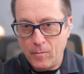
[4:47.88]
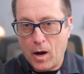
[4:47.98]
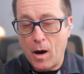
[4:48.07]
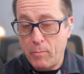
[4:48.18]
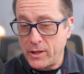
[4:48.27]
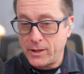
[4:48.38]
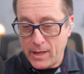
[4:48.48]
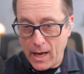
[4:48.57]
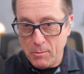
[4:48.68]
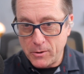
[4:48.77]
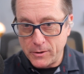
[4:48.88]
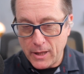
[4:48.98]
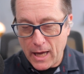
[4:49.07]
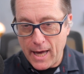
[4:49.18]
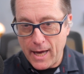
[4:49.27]
uh, bussing
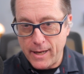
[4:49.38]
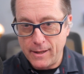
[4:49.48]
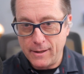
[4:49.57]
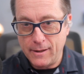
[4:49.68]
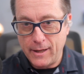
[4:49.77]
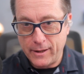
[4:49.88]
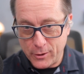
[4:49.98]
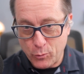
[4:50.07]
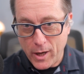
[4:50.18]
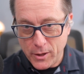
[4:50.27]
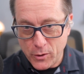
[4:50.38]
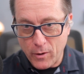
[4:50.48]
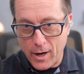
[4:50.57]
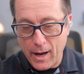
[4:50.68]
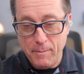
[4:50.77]
tables at, at this
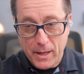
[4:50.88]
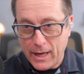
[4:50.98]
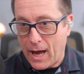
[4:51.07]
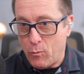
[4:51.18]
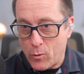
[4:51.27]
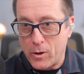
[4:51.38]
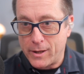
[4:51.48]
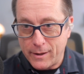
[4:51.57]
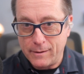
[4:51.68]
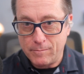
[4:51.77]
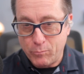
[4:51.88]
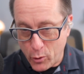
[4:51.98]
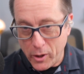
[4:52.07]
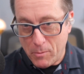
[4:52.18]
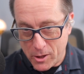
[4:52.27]
restaurant. I mean, the guy worked
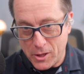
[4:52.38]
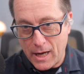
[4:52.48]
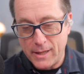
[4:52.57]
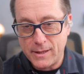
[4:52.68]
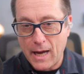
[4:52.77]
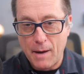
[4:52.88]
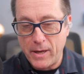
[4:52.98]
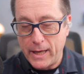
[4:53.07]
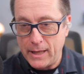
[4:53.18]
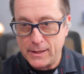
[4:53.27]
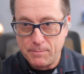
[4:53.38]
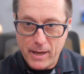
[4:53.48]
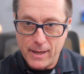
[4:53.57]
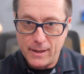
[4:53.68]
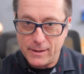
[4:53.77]
pretty much nonstop and he
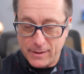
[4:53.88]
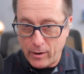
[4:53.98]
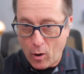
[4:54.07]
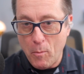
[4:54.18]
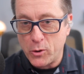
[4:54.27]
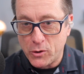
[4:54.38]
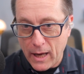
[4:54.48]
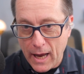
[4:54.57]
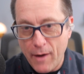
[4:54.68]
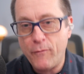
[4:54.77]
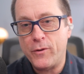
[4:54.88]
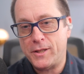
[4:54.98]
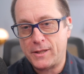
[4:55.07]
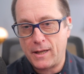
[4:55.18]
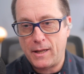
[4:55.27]
spent, sent almost
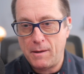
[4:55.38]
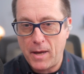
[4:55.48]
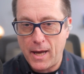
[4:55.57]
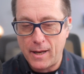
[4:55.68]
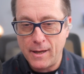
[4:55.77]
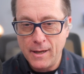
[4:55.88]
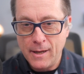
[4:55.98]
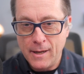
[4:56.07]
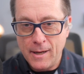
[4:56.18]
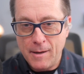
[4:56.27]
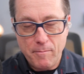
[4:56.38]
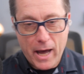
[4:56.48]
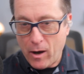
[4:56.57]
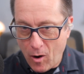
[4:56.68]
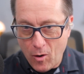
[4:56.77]
every cent he made
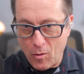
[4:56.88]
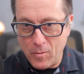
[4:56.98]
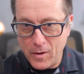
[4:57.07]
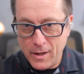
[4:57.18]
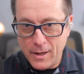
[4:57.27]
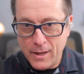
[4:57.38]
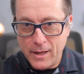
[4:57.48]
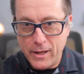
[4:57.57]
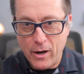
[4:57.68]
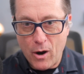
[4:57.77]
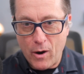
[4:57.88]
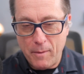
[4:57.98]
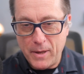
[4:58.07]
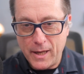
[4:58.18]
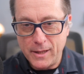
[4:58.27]
back home. You know,
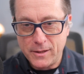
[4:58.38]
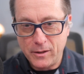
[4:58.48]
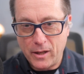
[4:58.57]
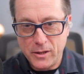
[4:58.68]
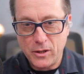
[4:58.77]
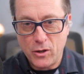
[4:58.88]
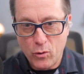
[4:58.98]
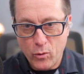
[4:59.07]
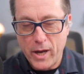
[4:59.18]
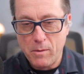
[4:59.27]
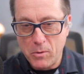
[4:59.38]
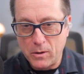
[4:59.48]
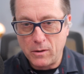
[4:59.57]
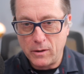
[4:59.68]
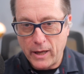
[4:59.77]
I mean, it's, in, it's
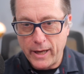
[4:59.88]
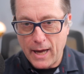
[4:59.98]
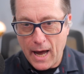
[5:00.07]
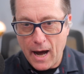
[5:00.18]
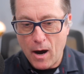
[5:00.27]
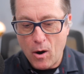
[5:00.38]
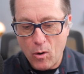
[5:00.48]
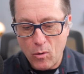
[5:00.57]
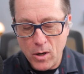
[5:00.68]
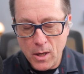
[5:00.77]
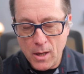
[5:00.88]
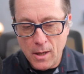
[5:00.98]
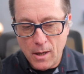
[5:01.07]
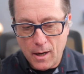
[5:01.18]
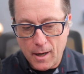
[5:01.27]
incredible, like how,
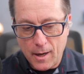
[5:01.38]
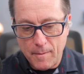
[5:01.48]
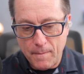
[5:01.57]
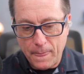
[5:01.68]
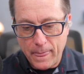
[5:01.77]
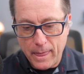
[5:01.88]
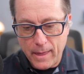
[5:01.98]
um,